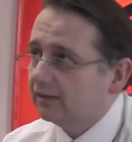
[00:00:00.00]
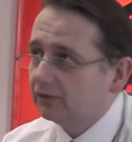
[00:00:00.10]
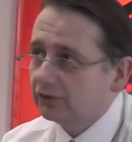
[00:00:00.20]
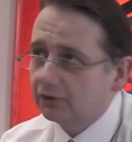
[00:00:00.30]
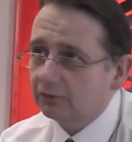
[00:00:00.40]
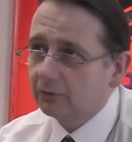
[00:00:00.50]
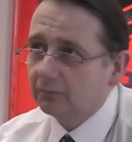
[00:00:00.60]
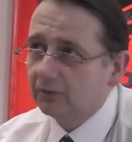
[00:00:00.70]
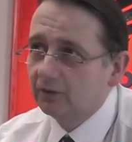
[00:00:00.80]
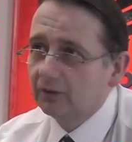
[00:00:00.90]

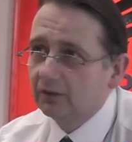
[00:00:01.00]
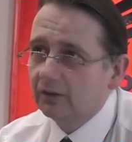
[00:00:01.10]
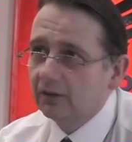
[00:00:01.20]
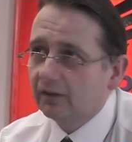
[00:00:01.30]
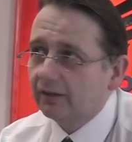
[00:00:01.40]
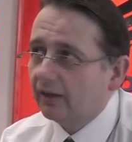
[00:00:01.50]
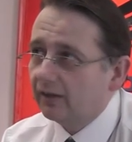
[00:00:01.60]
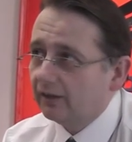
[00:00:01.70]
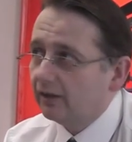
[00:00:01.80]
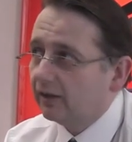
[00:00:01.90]
showroom,
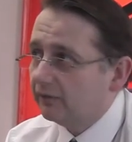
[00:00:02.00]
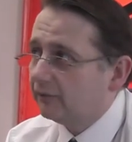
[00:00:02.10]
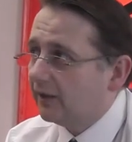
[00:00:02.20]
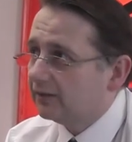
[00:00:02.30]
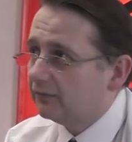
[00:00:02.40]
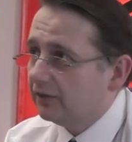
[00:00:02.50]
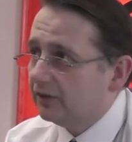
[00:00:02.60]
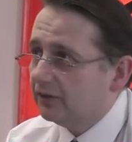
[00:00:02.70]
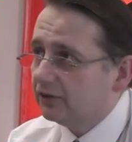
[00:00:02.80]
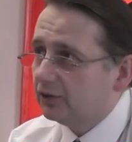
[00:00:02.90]
and
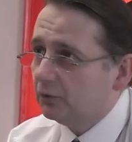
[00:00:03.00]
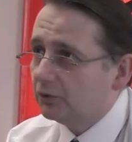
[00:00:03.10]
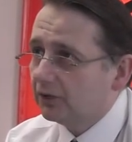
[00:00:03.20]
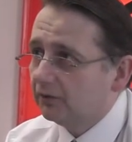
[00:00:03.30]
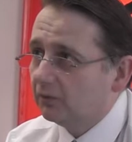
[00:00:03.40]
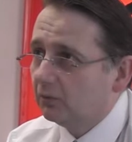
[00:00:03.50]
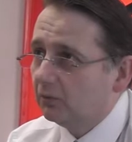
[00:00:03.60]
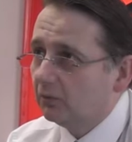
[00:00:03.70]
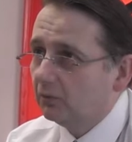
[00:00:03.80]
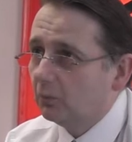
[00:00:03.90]
effectively it's using
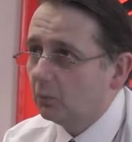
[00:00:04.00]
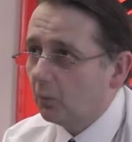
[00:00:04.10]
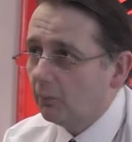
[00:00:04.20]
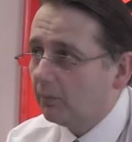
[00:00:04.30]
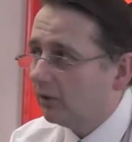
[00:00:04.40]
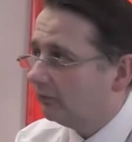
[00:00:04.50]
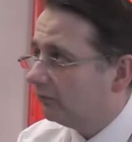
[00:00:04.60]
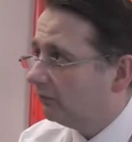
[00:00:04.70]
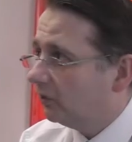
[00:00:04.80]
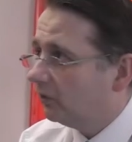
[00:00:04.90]

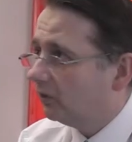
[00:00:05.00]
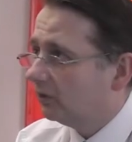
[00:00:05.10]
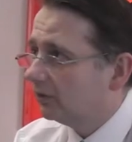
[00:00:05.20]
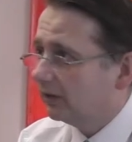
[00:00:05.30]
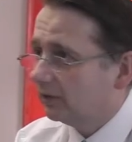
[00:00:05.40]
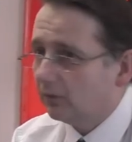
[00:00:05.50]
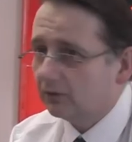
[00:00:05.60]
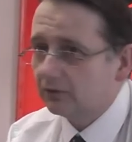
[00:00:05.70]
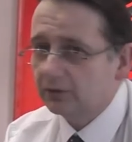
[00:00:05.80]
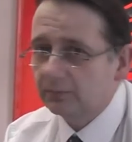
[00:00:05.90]
1.4
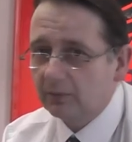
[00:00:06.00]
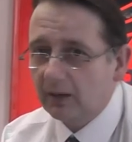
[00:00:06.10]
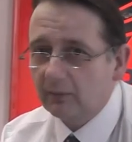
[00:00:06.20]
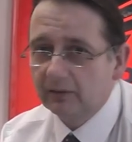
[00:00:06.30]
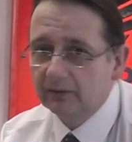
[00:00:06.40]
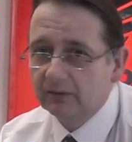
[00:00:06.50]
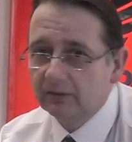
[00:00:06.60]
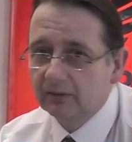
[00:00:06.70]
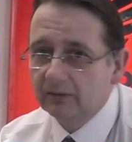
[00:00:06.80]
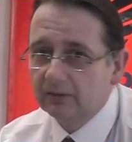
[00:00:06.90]
kilowatts per hour.
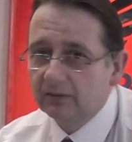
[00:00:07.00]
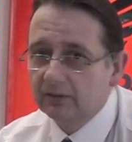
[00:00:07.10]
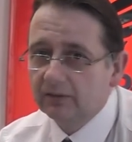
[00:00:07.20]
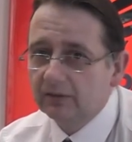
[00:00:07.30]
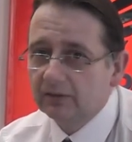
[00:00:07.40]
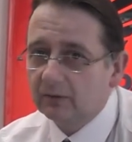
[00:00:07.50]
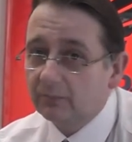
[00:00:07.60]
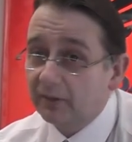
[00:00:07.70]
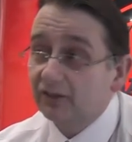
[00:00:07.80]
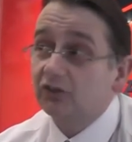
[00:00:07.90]
So
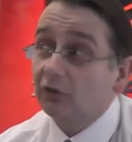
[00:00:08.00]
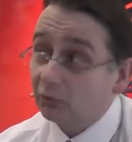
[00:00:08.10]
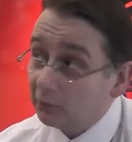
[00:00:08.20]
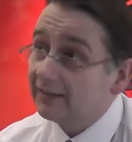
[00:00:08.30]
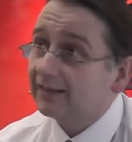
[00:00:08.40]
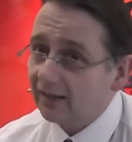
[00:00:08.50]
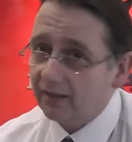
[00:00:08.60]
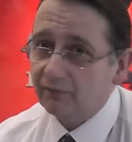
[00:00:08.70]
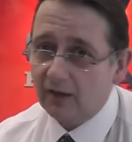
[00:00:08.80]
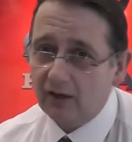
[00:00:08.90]
based on a retail
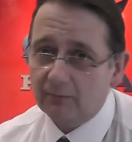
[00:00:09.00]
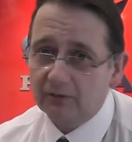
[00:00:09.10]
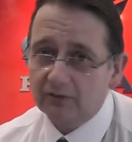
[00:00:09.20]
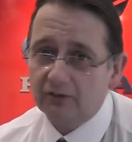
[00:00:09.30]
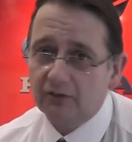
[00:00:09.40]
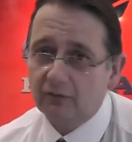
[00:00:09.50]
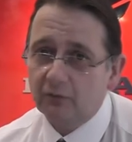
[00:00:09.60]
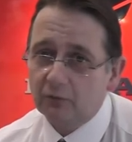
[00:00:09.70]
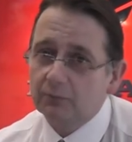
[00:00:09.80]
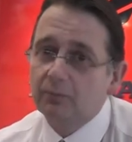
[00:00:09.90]
environment. So if
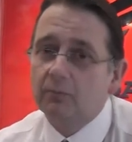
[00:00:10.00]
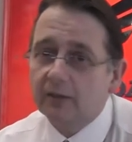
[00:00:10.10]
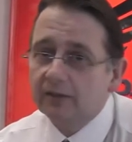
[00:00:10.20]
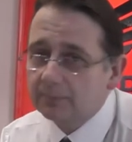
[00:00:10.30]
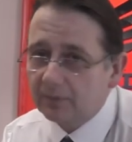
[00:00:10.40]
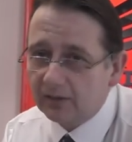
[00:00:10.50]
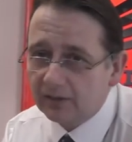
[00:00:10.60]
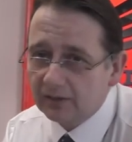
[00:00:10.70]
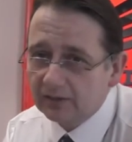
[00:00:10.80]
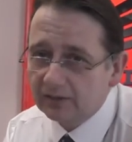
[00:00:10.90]
it was a public
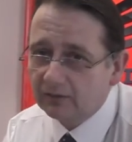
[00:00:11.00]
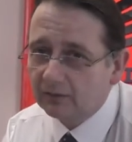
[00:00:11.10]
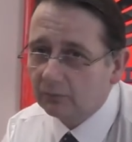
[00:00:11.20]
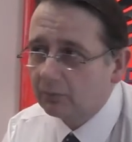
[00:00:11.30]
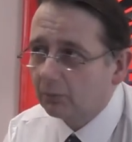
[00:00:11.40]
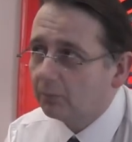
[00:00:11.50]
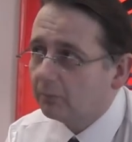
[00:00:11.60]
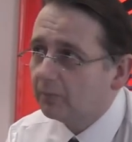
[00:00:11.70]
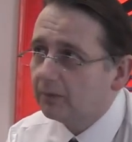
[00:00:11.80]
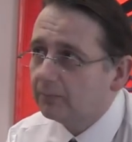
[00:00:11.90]
space, it would
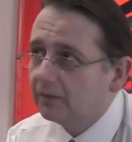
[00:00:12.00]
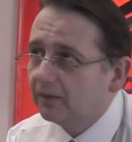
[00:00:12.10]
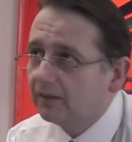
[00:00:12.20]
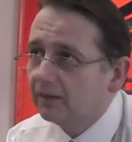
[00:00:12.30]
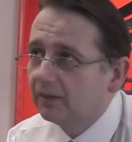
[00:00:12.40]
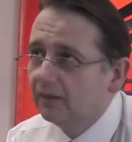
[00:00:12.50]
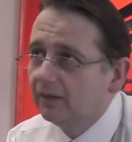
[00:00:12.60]
probably be